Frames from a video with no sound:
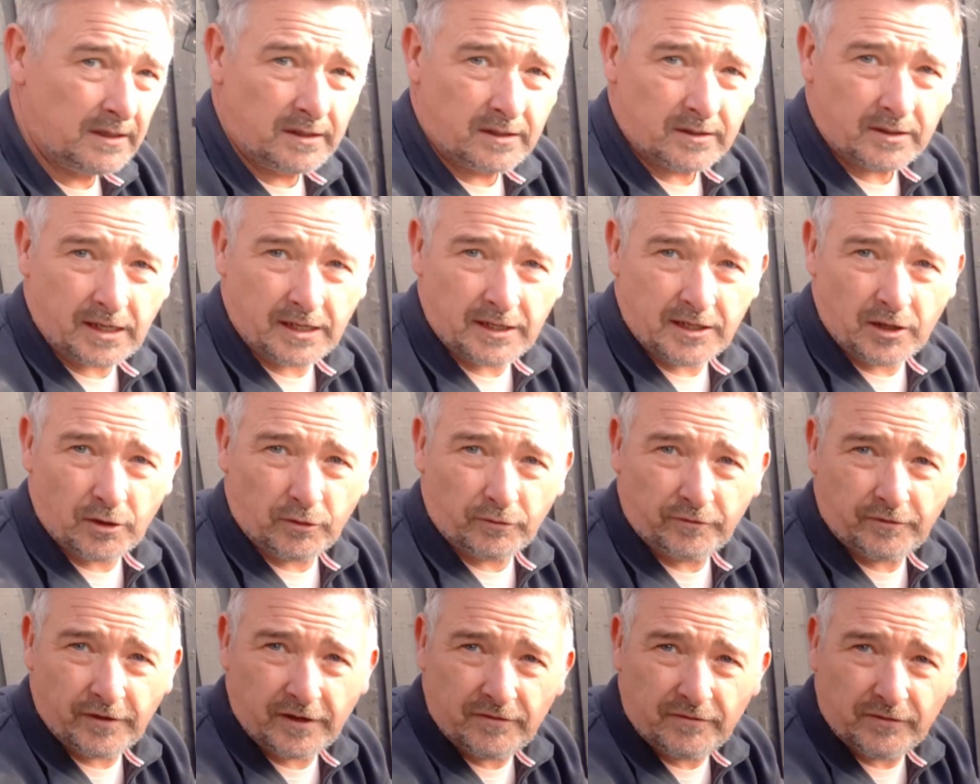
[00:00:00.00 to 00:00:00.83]
Okay, your
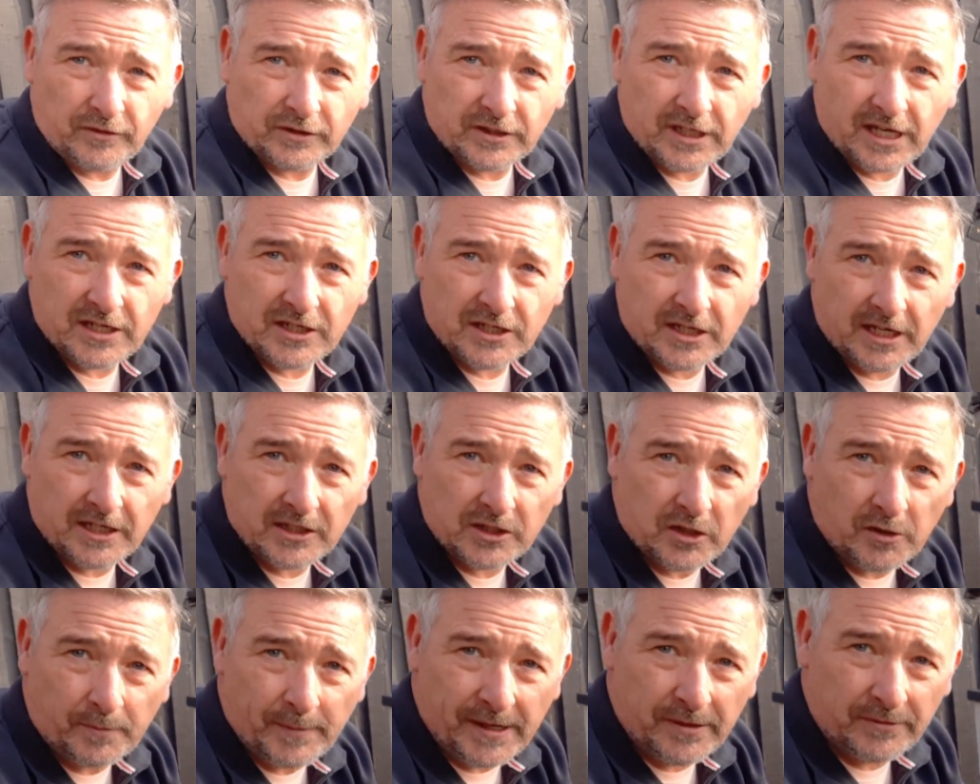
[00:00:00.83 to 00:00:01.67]
faithful test
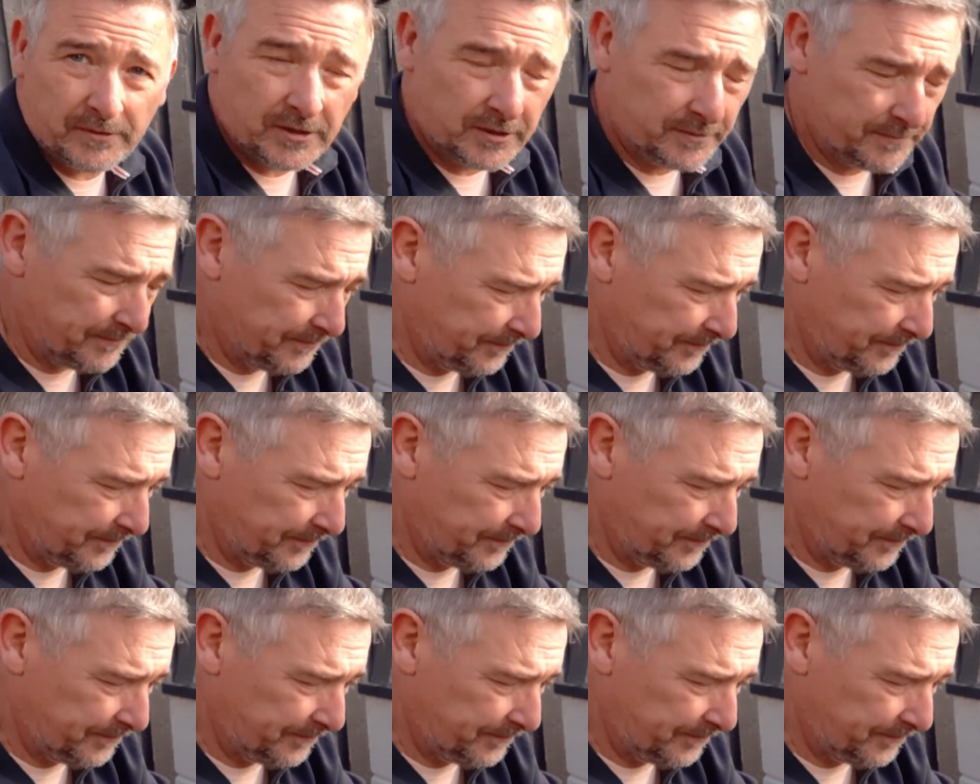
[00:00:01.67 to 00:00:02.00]
kit's come out.